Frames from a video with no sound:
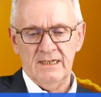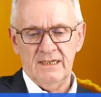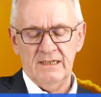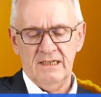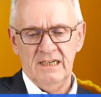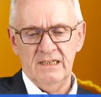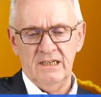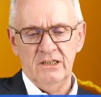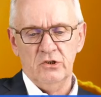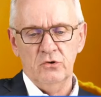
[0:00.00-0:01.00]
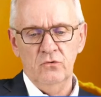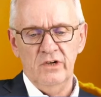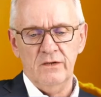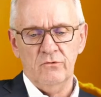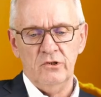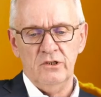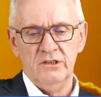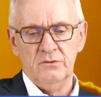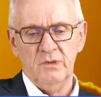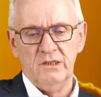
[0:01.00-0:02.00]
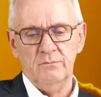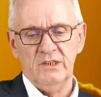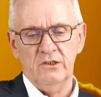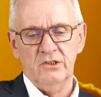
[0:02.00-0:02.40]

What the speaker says: in the tooling world,